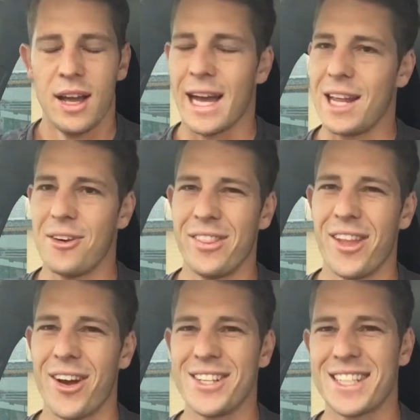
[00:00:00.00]
Anyone
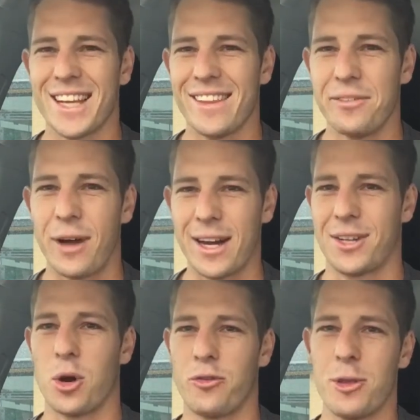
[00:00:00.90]
knows that they've had a
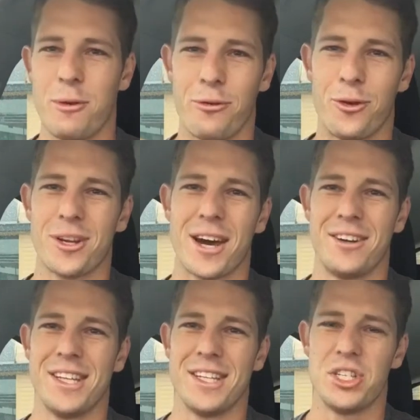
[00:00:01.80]
coffee before
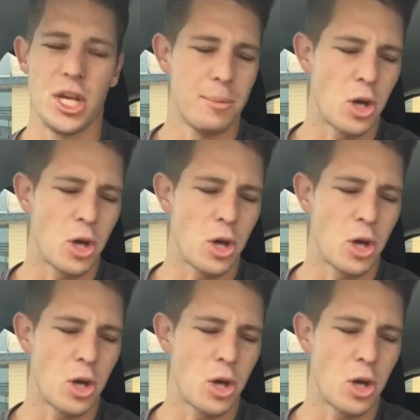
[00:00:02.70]
going in the gym,